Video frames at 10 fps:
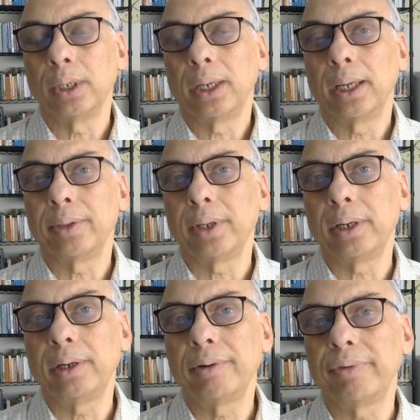And the
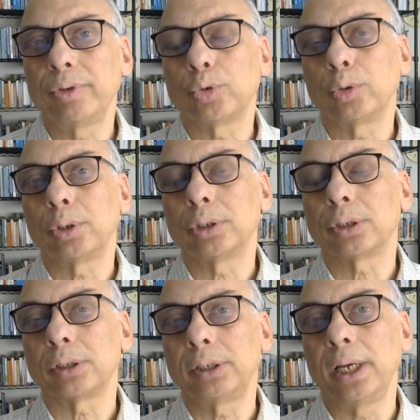
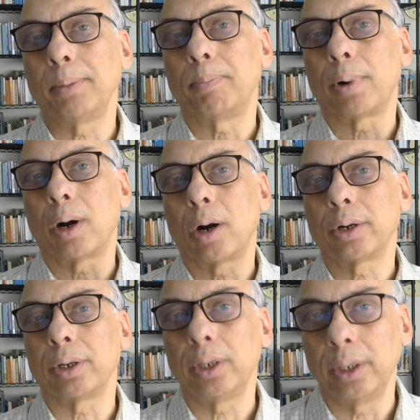individuals take
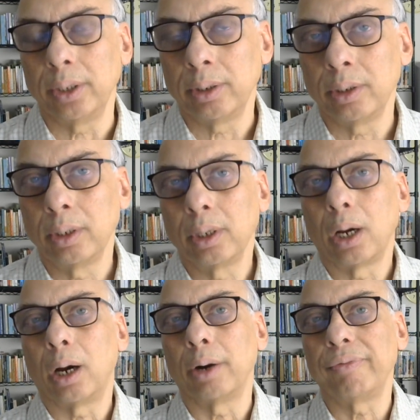part in
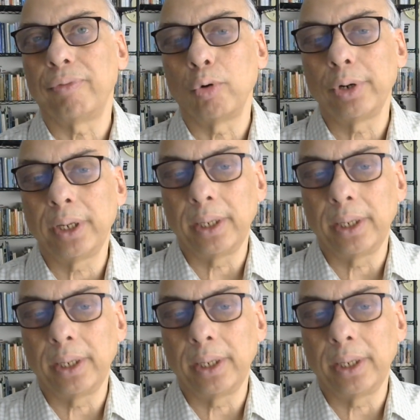unfolding